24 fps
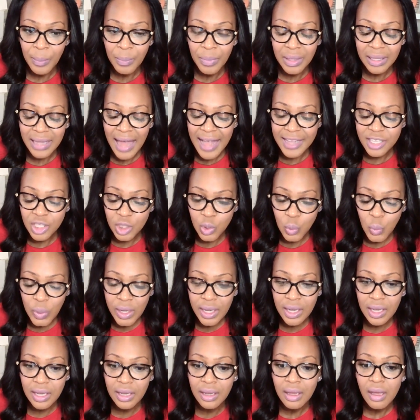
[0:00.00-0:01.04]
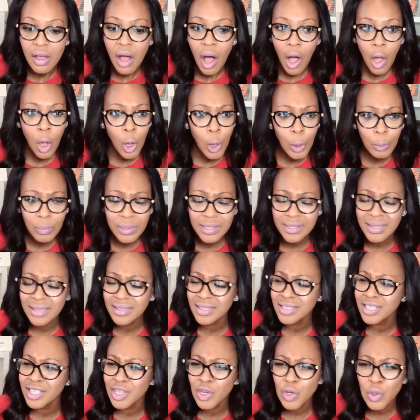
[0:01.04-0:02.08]
last week. Homelessness
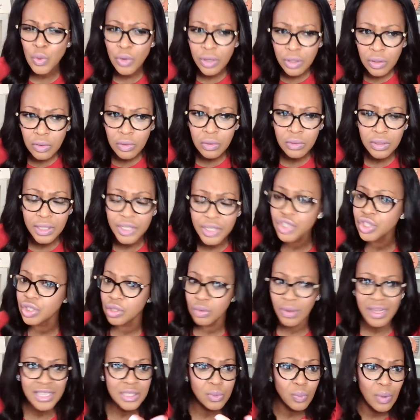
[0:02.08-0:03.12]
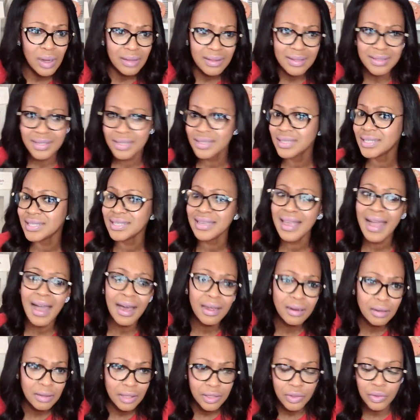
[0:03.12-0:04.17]
is a critical issue, as well as in
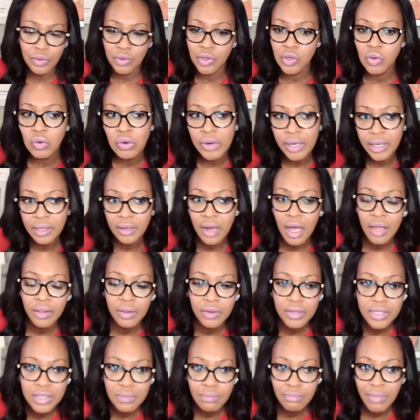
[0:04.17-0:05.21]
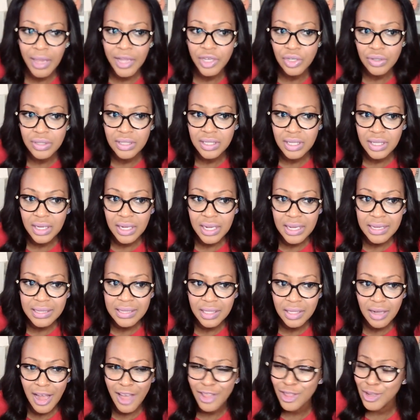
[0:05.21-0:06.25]
Seattle and New York and other major cities and
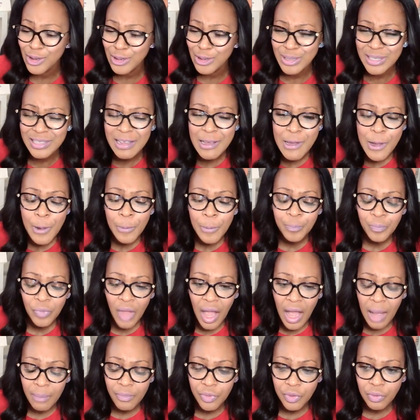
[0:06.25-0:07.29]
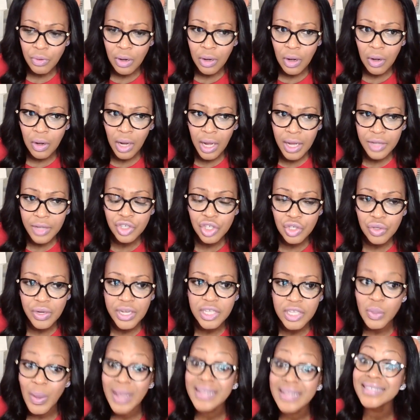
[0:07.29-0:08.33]
others throughout our
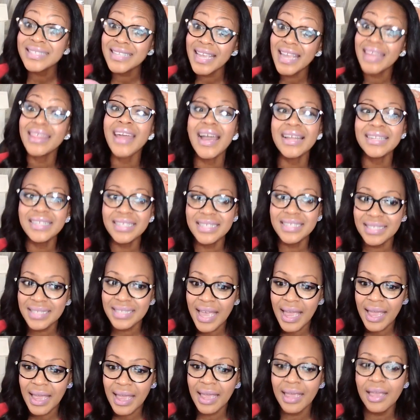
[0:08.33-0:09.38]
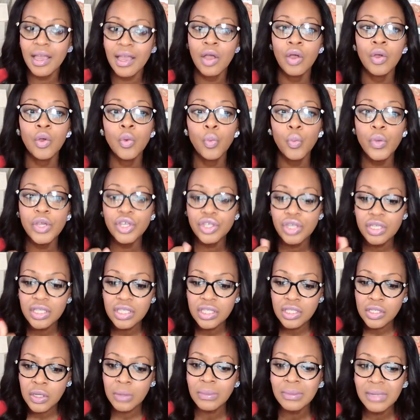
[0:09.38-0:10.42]
country. So I say that to say we should
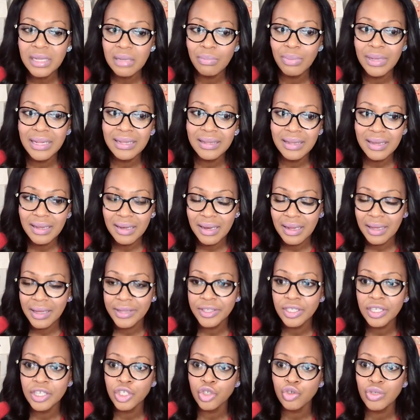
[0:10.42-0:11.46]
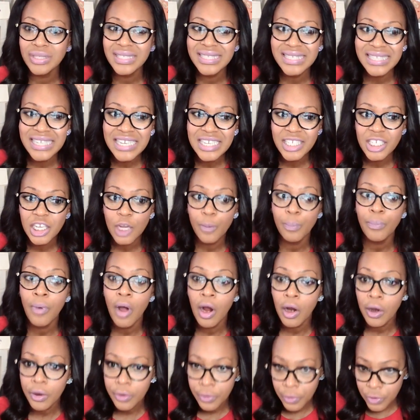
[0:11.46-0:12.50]
certainly be leaning into strategic
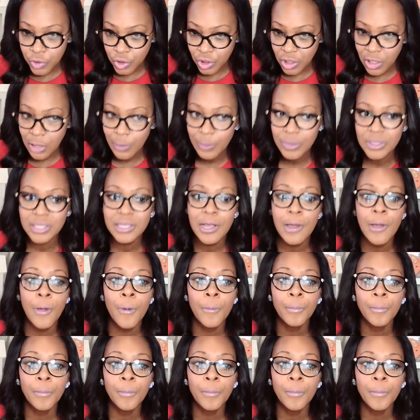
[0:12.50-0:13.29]
partnerships